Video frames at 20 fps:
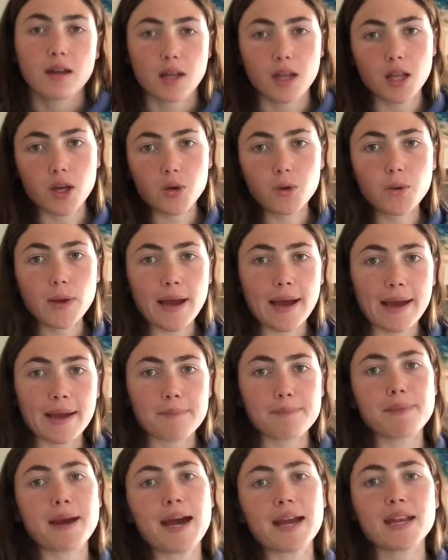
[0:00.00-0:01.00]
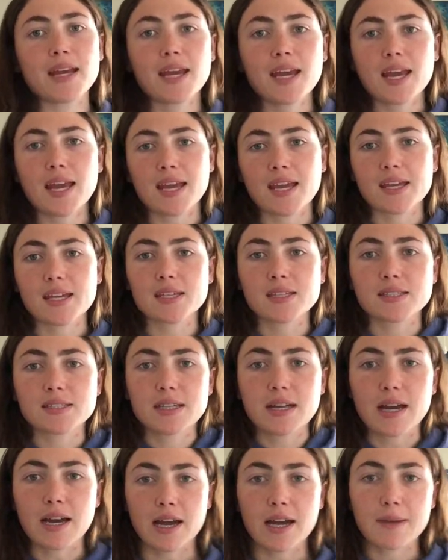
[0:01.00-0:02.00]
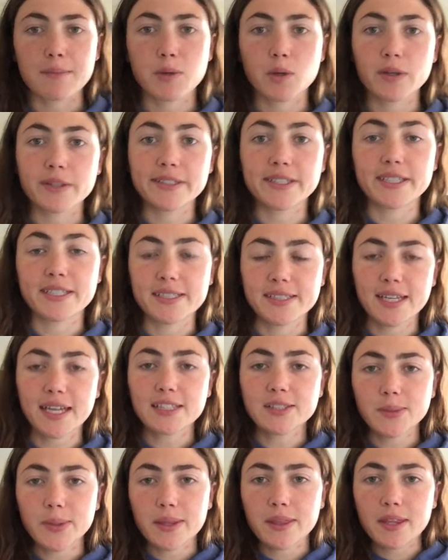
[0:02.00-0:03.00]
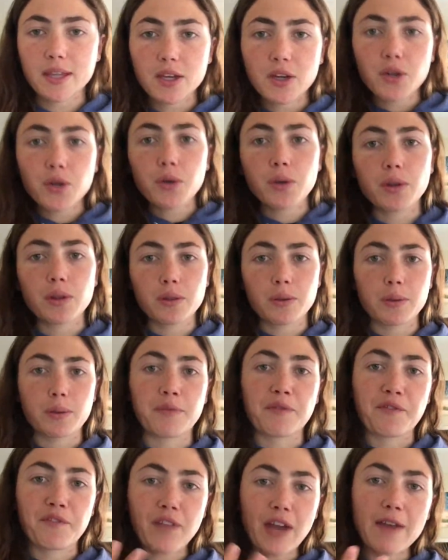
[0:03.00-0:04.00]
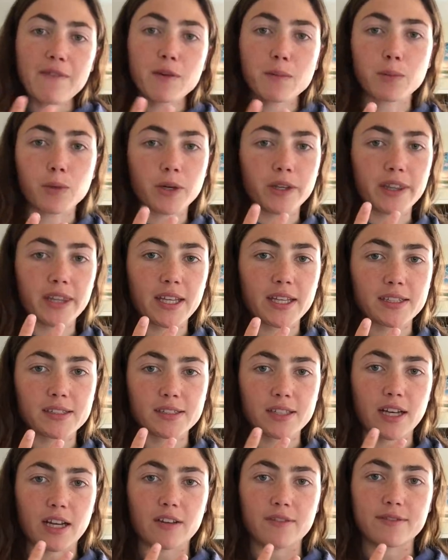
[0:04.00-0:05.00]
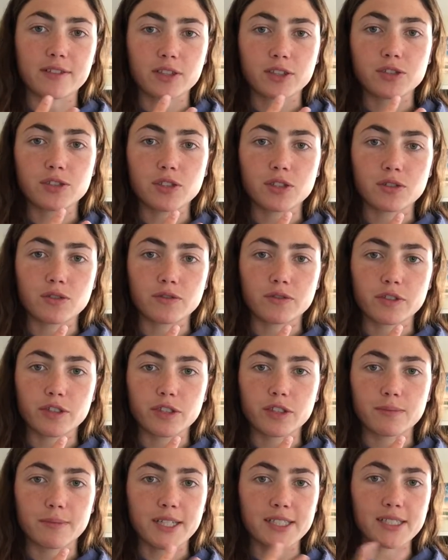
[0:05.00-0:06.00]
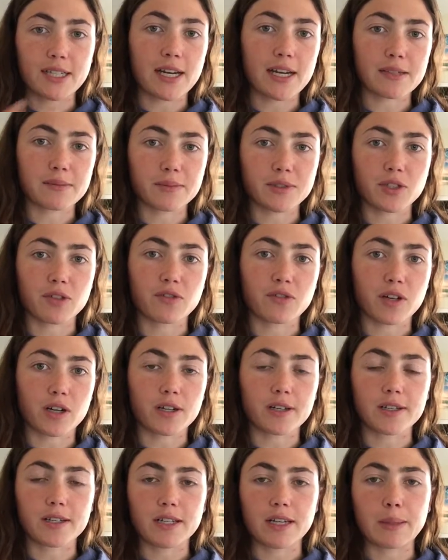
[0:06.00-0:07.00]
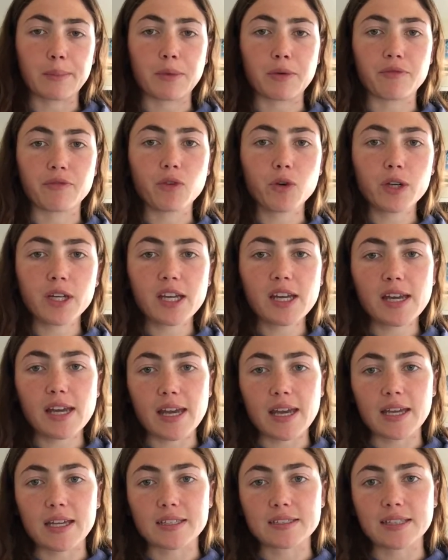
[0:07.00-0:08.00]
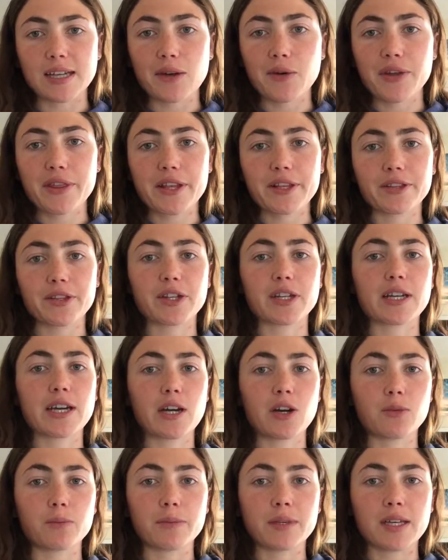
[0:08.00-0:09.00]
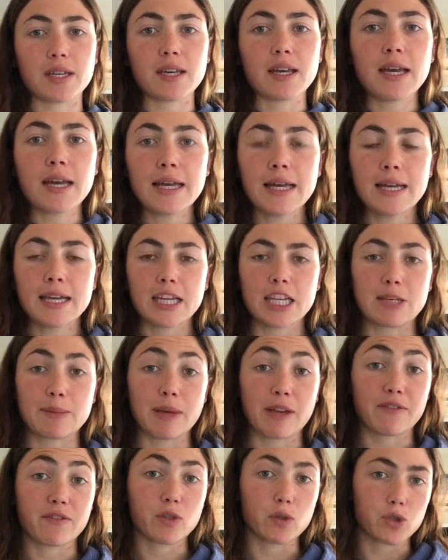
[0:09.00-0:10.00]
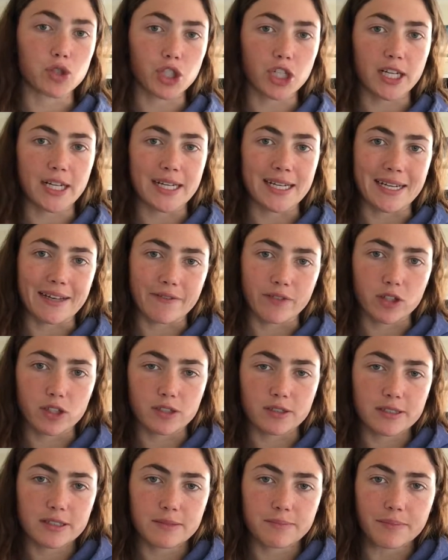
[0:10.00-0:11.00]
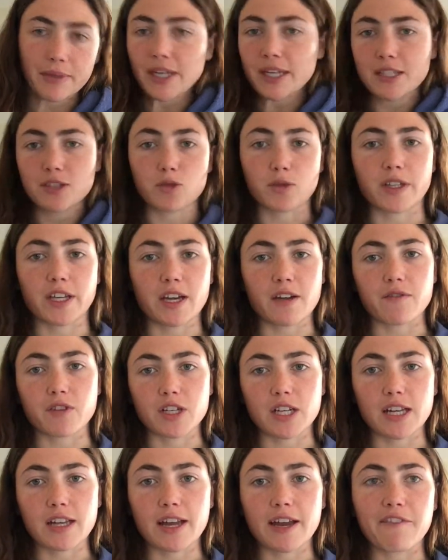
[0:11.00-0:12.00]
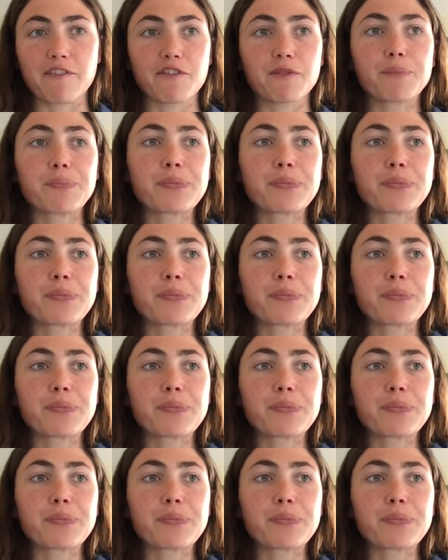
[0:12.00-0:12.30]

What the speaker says: Hello, I'm Maddie, and I'm going to discuss with you 5 important things that I've learned over my time so far in M140 and how I think they're going to help me in my future endeavors and really everyday life.